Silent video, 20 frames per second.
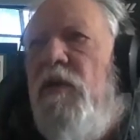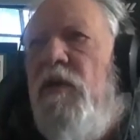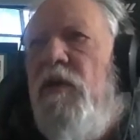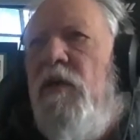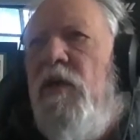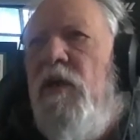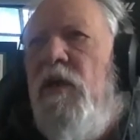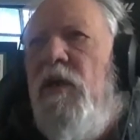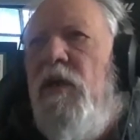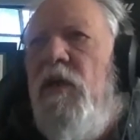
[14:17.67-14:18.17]

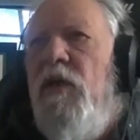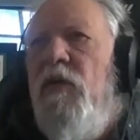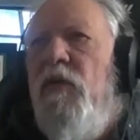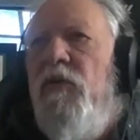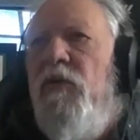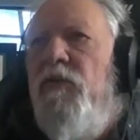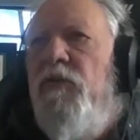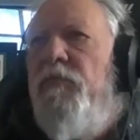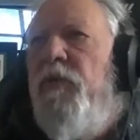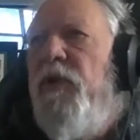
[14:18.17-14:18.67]
And I know there's
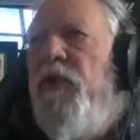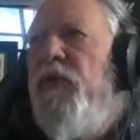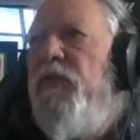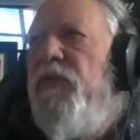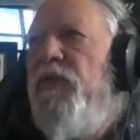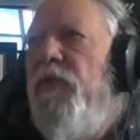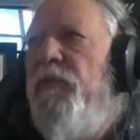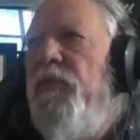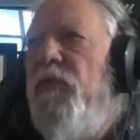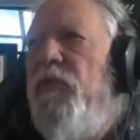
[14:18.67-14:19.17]
probably
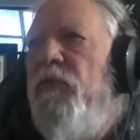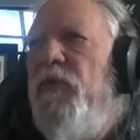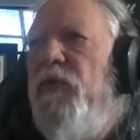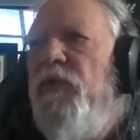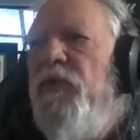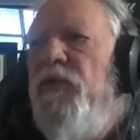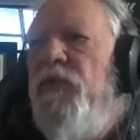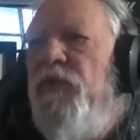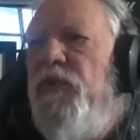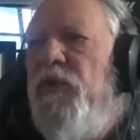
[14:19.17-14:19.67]
something really
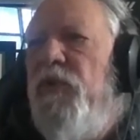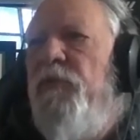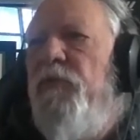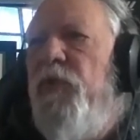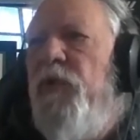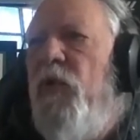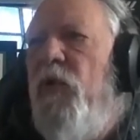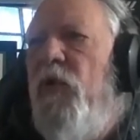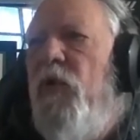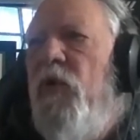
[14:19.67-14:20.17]

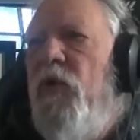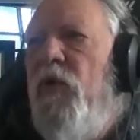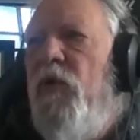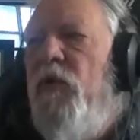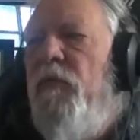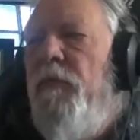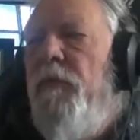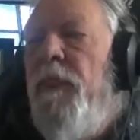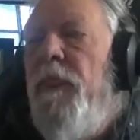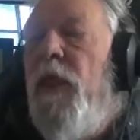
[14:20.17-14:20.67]
simple.
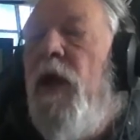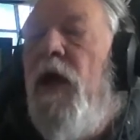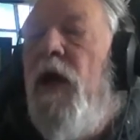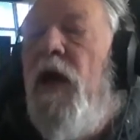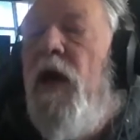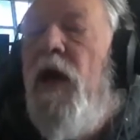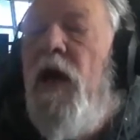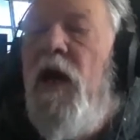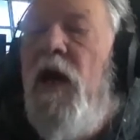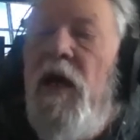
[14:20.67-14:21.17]

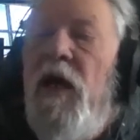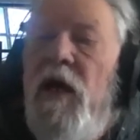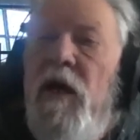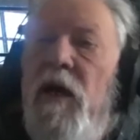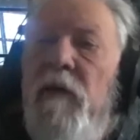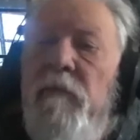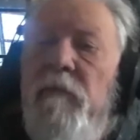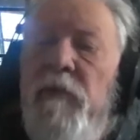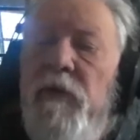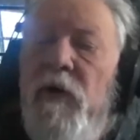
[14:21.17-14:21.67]
I
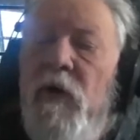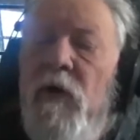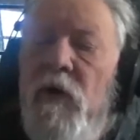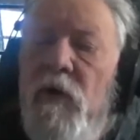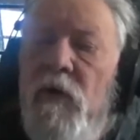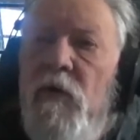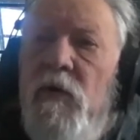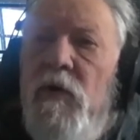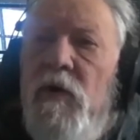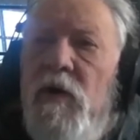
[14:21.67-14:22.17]
am, though,
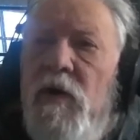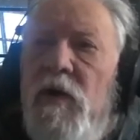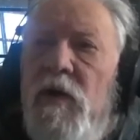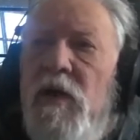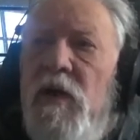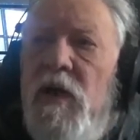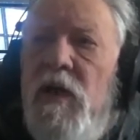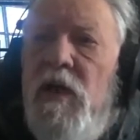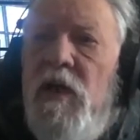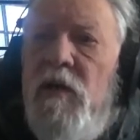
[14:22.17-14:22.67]

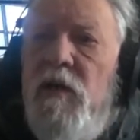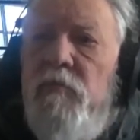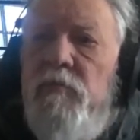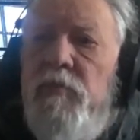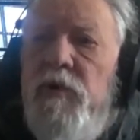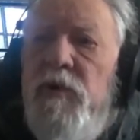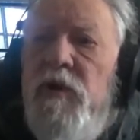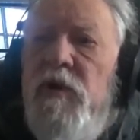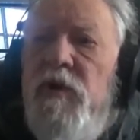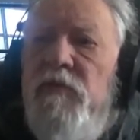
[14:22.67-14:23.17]
getting
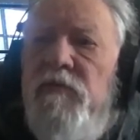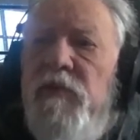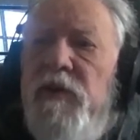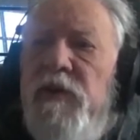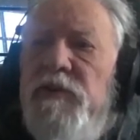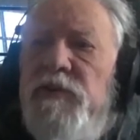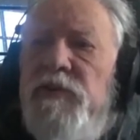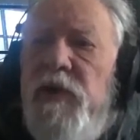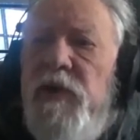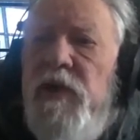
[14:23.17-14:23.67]
pretty
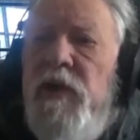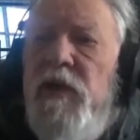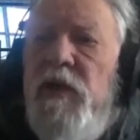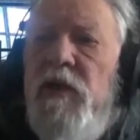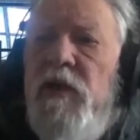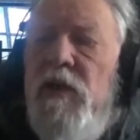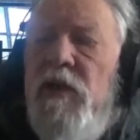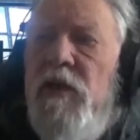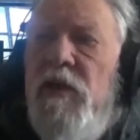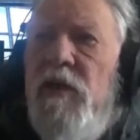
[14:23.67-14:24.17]
frustrated
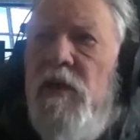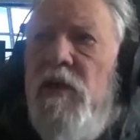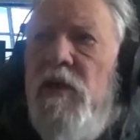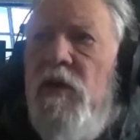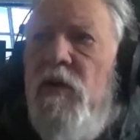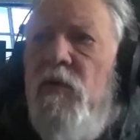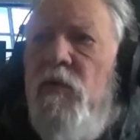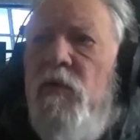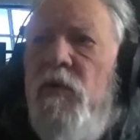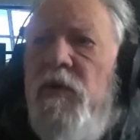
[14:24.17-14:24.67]

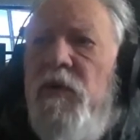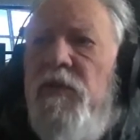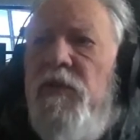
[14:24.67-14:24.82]
with,